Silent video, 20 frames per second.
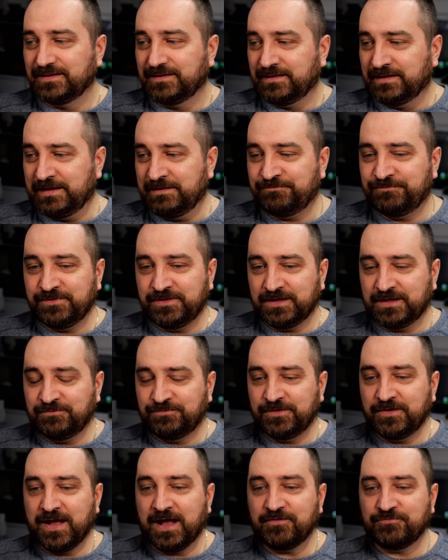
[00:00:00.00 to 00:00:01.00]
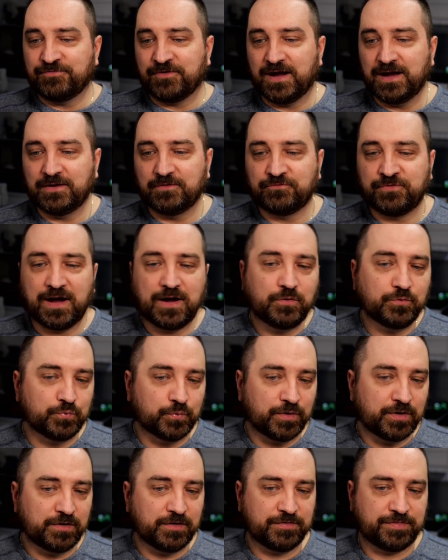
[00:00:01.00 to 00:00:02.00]
If you have found
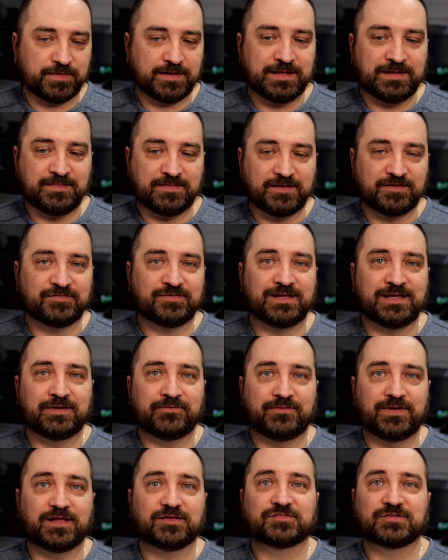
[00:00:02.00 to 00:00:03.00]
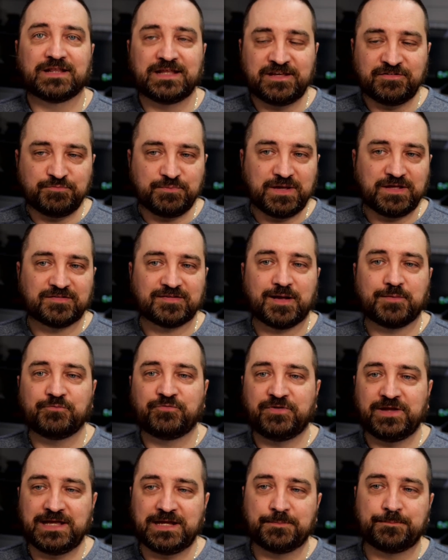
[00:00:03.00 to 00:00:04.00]
worth in this series, leave me some
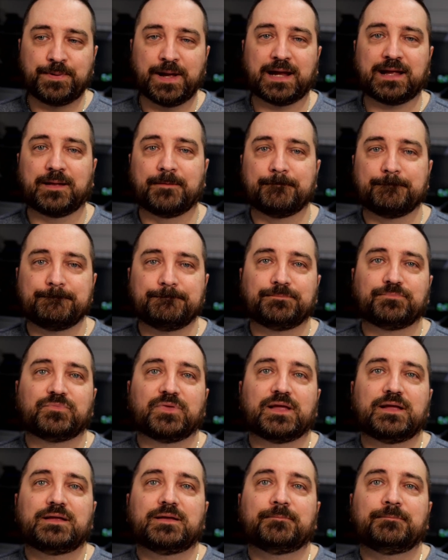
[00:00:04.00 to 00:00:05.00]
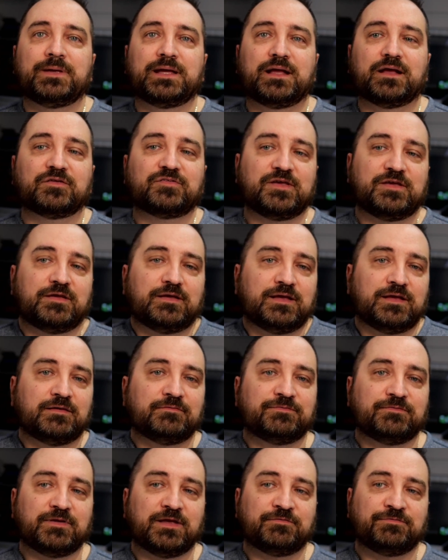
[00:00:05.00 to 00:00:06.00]
feedback, because
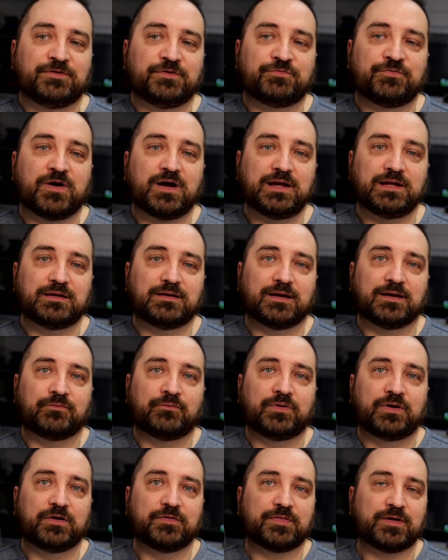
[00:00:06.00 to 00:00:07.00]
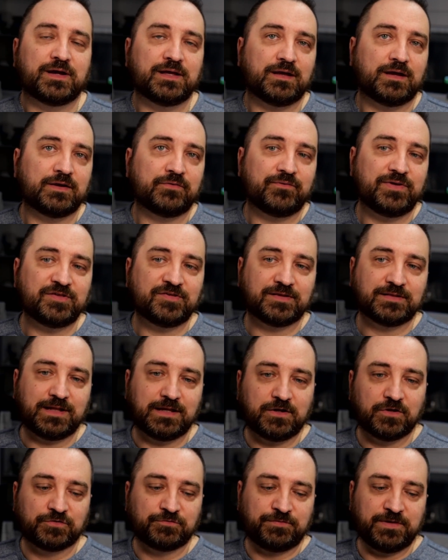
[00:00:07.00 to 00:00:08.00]
if you find worth, I recently
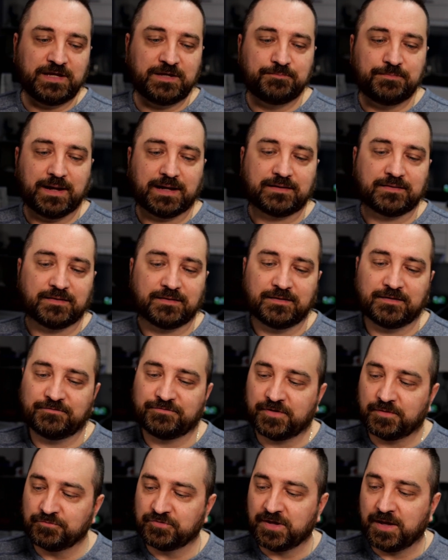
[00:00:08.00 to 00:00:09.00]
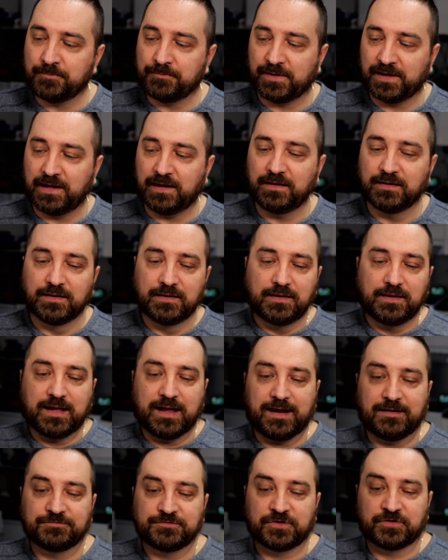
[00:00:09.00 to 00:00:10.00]
got feedback from somebody
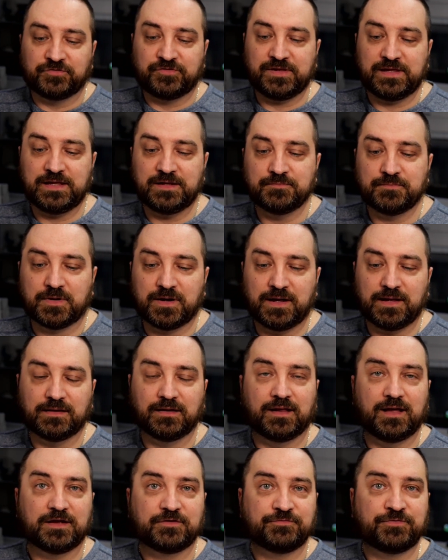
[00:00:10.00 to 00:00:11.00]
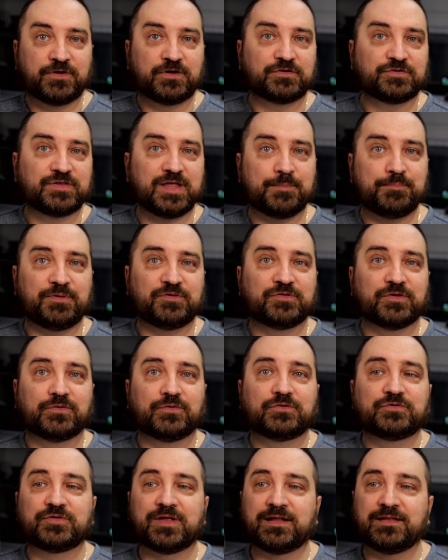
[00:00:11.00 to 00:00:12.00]
after seeing my first
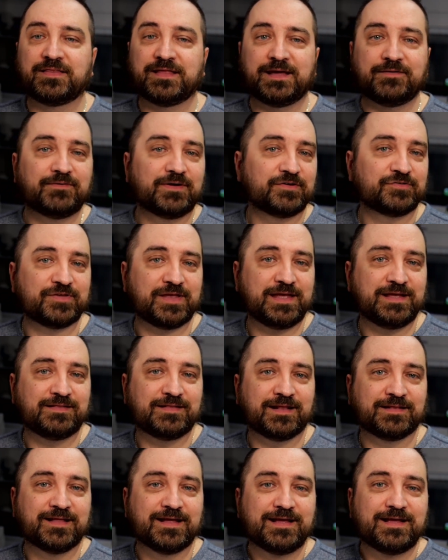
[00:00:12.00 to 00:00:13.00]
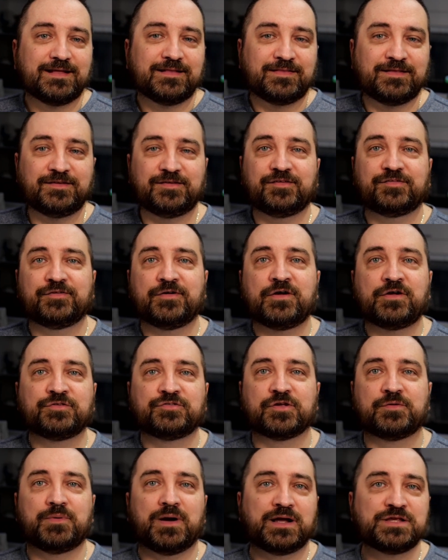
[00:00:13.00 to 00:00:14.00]
episodes, and they were saying that this is
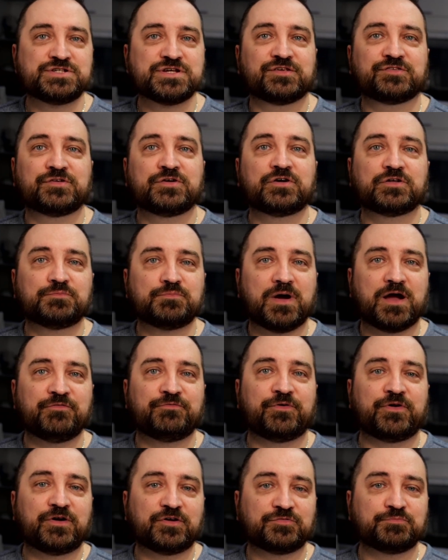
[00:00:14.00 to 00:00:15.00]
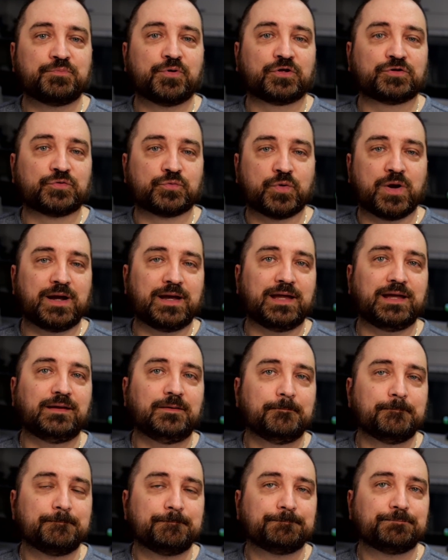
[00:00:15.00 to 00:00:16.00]
awesome, I just got my first bot running.
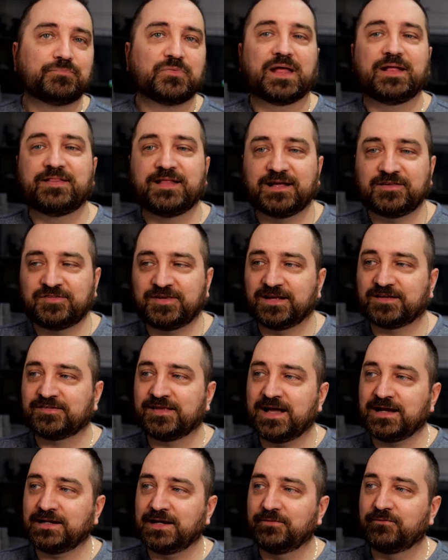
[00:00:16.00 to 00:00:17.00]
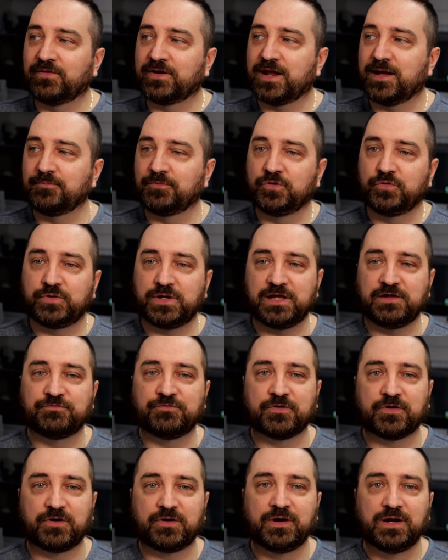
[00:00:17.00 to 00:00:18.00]
And that's exactly what I'm looking
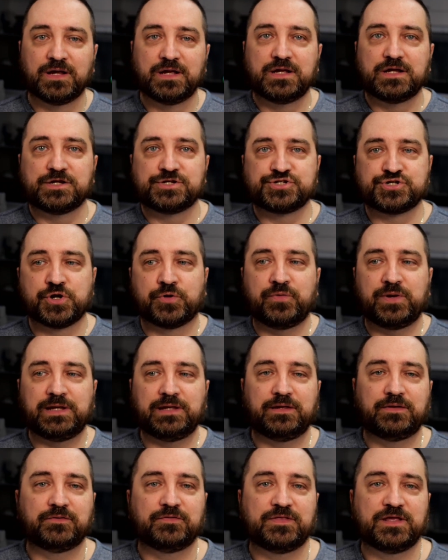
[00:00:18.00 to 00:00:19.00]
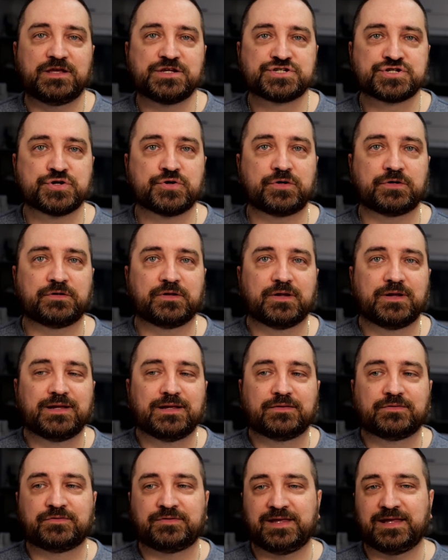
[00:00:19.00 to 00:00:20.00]
for, showing you these short
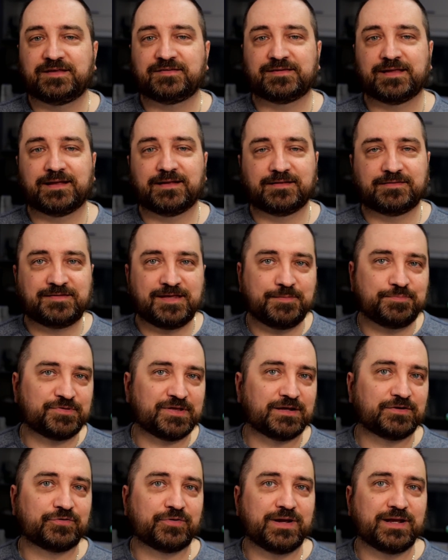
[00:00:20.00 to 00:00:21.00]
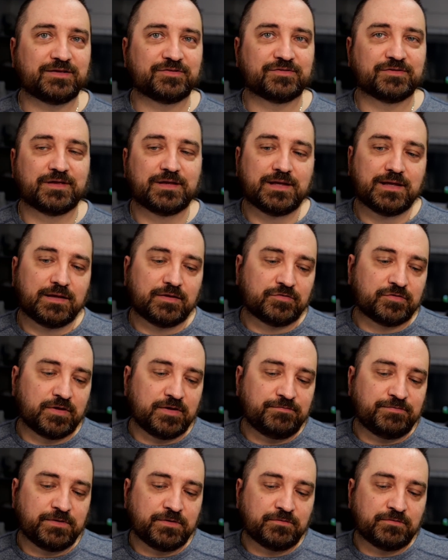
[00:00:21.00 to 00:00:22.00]
tips and tricks. So
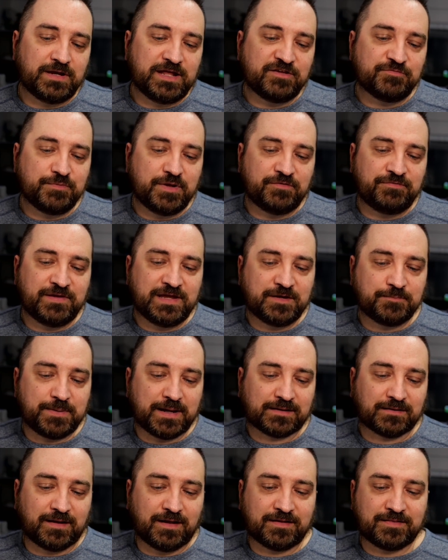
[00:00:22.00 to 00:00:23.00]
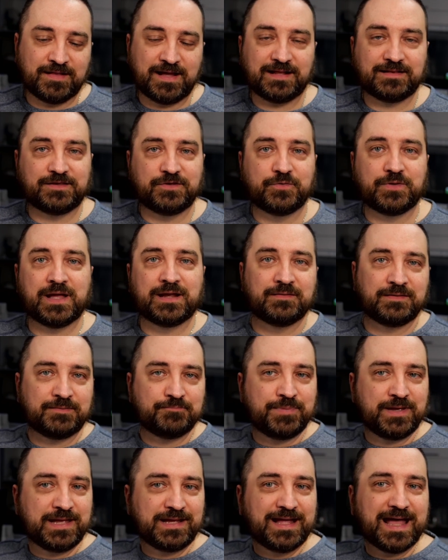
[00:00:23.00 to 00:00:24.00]
if you leave me feedback like that, you can
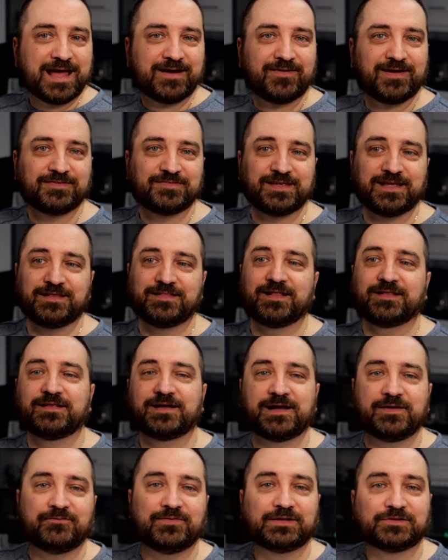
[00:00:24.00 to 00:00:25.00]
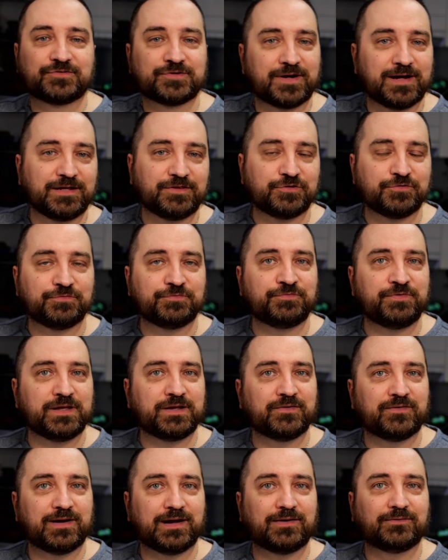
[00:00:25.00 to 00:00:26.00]
be guaranteed that I will try to
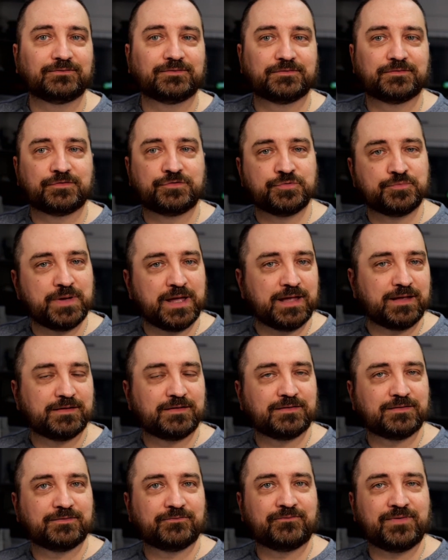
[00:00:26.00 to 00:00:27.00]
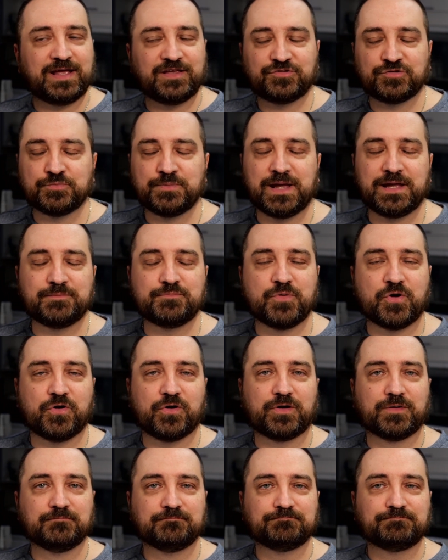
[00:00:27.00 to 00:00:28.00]
figure out ways to make
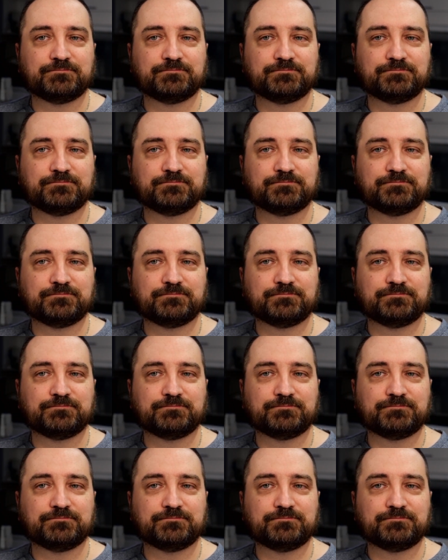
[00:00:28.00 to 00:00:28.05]
more.